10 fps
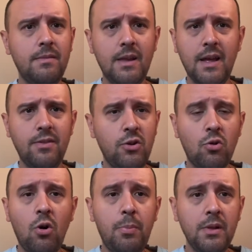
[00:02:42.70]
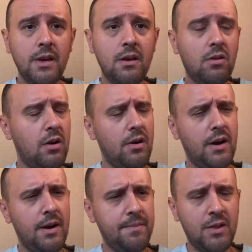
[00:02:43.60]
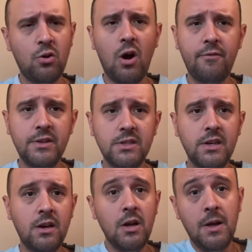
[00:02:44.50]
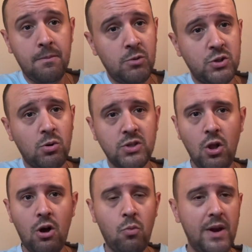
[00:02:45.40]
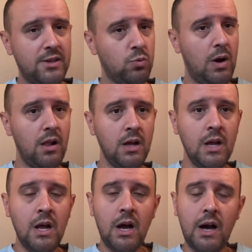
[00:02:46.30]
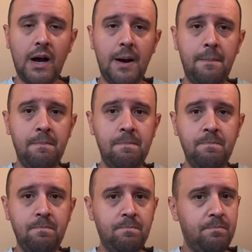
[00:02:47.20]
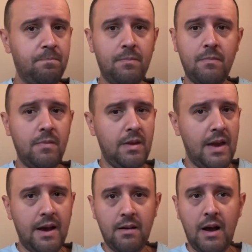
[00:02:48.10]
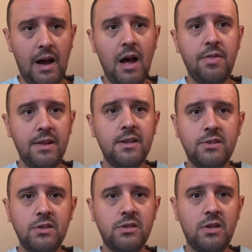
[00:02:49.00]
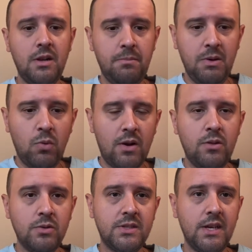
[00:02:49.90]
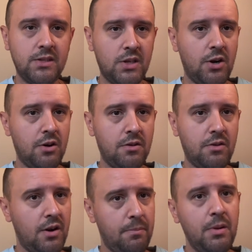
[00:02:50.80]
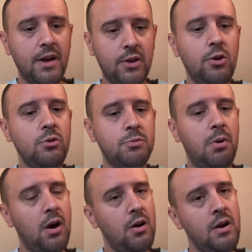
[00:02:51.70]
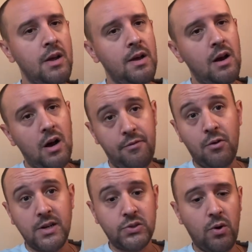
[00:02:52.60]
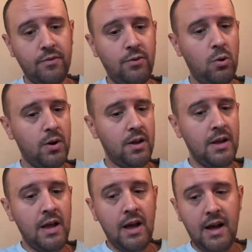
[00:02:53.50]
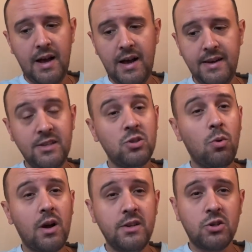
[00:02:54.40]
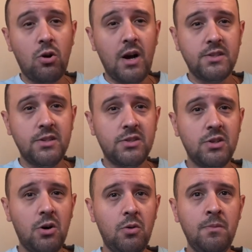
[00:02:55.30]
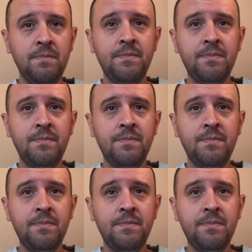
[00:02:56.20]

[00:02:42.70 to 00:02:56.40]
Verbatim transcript: in the Europa League, or um, in the Conference League, which goes a long way as well. Um, yeah, I think this is going to be one of those things that are going to play a huge part uh, for us going forward. Uh, needs to work on his crosses, so